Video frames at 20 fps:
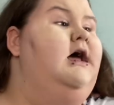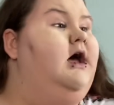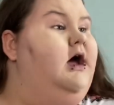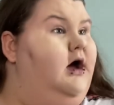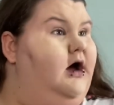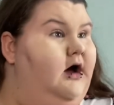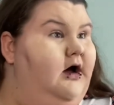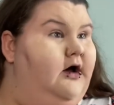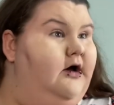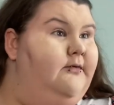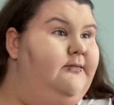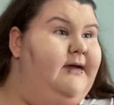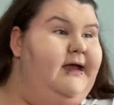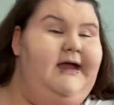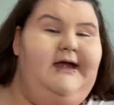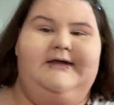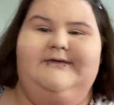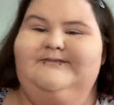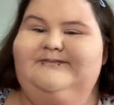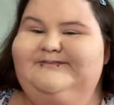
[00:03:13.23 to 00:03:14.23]
Um,
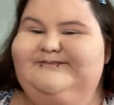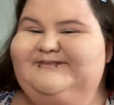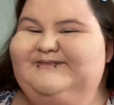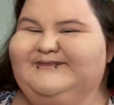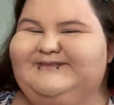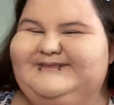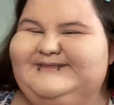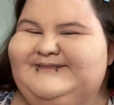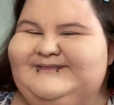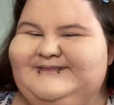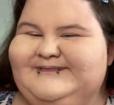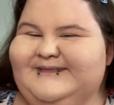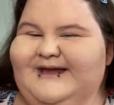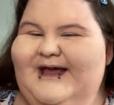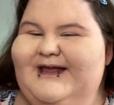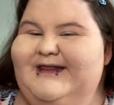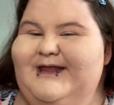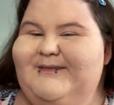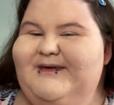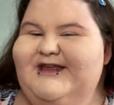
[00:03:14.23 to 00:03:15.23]
and
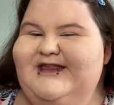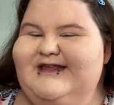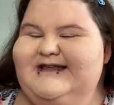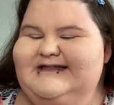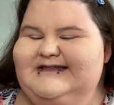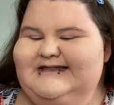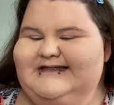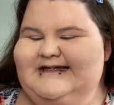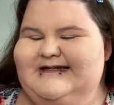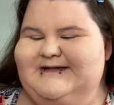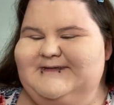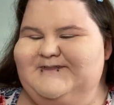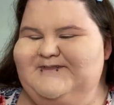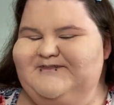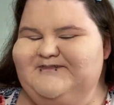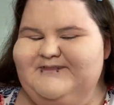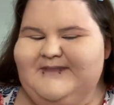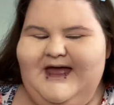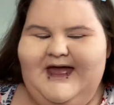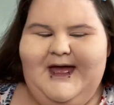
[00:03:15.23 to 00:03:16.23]
let me just
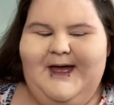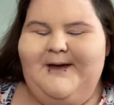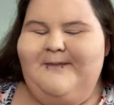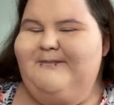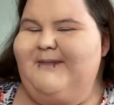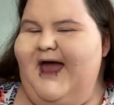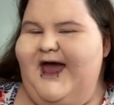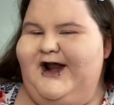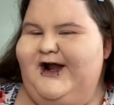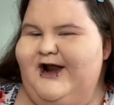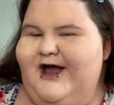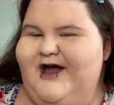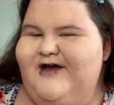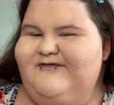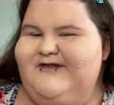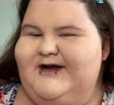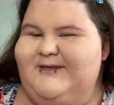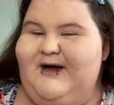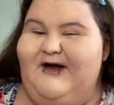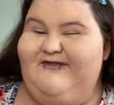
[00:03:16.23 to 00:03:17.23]
pat it off in
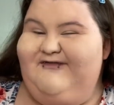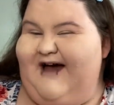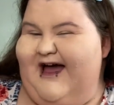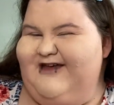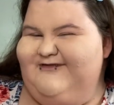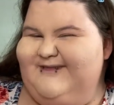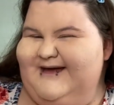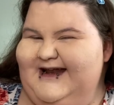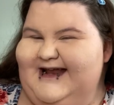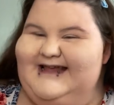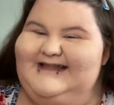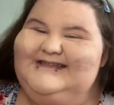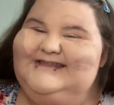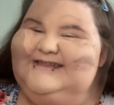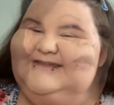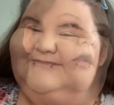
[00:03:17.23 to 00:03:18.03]
about five minutes.